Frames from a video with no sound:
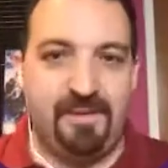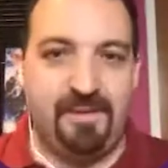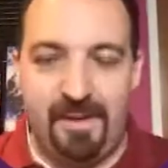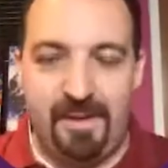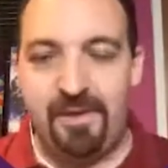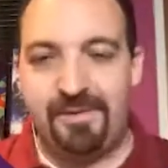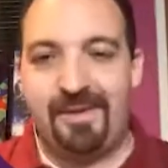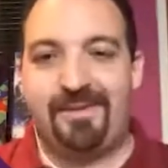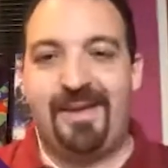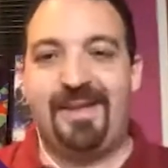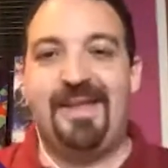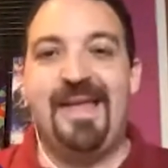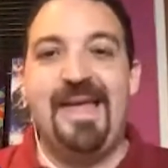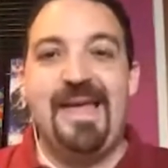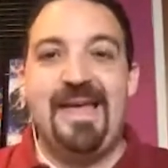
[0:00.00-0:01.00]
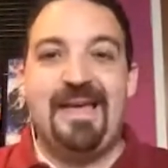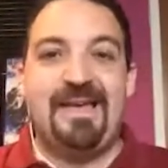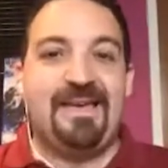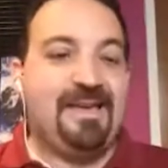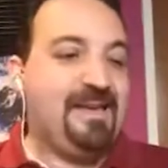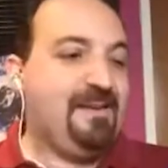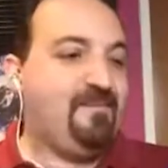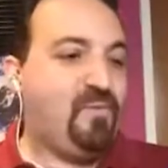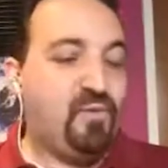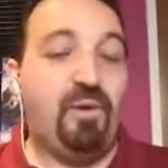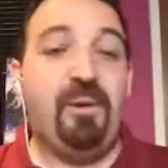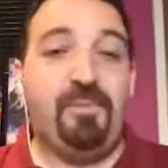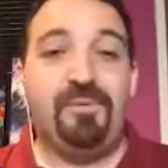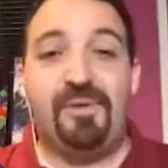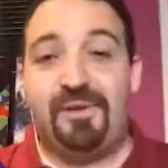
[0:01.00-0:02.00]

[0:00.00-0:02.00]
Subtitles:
and 9.3 seconds